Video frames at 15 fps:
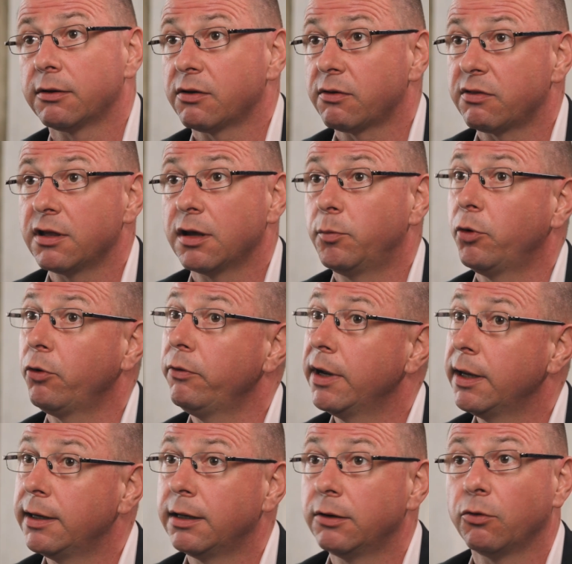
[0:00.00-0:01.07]

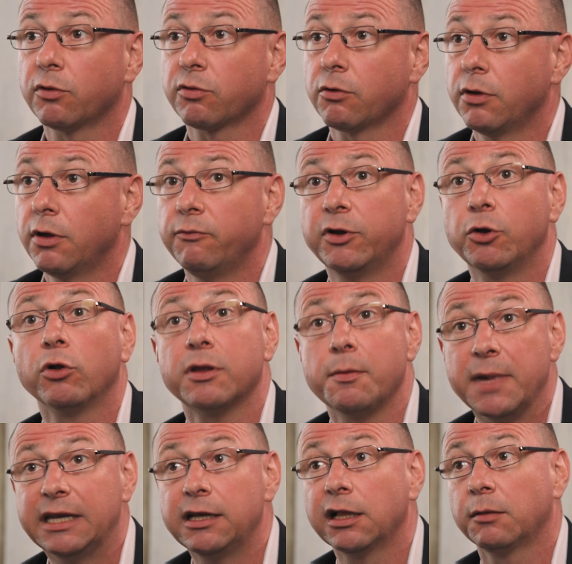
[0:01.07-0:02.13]
Singaporean and also with all the
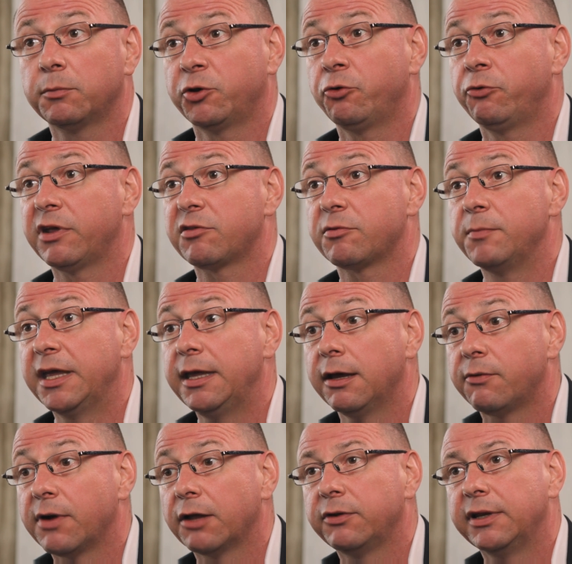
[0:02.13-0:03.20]
medical tourism
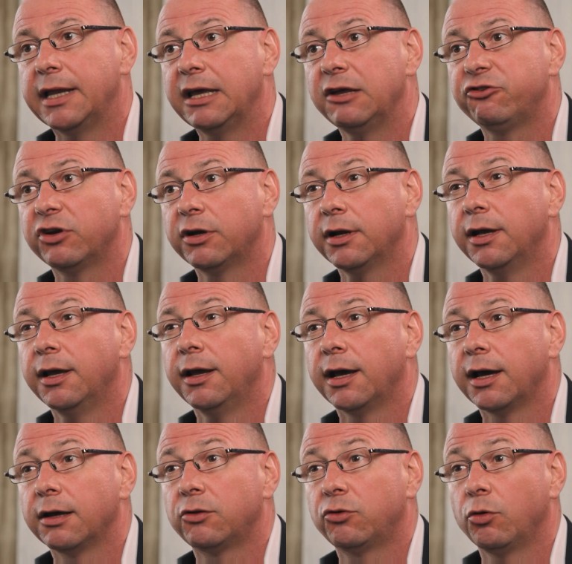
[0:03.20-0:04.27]
here around in Asia
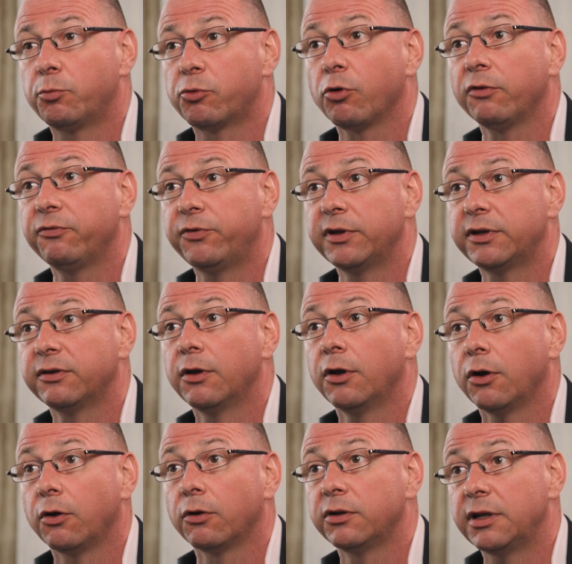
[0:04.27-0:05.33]
to profit
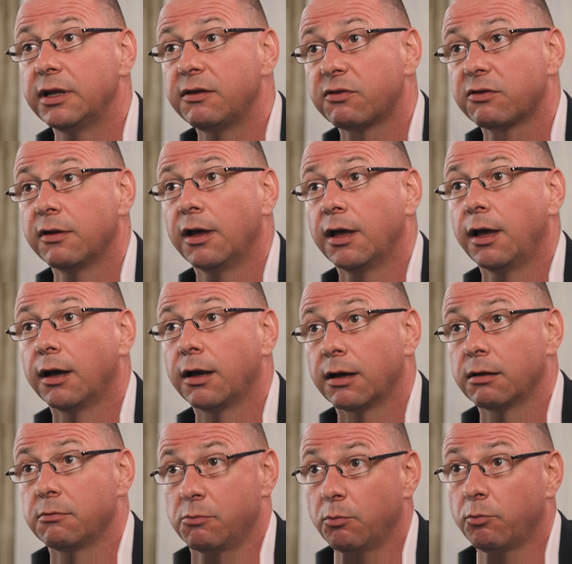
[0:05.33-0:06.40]
on this
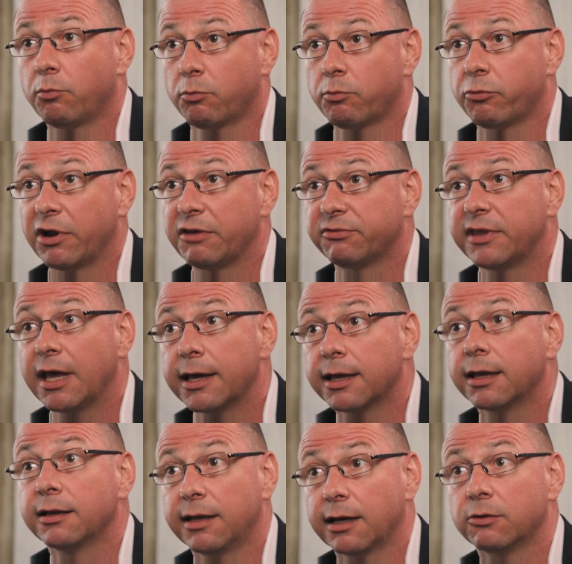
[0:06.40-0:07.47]

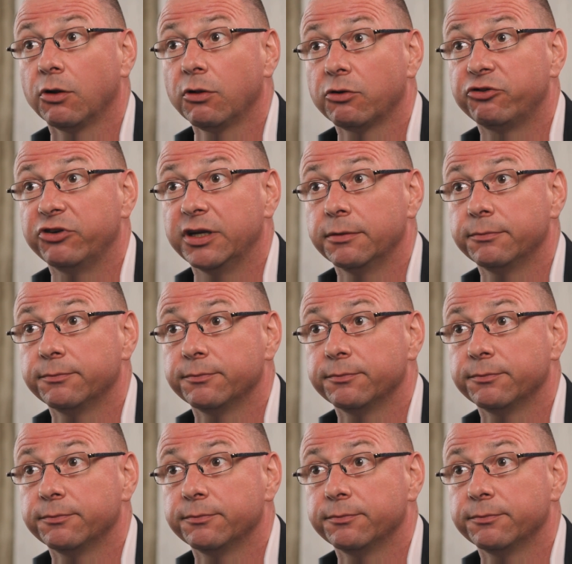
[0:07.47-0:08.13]
breathtaking technology.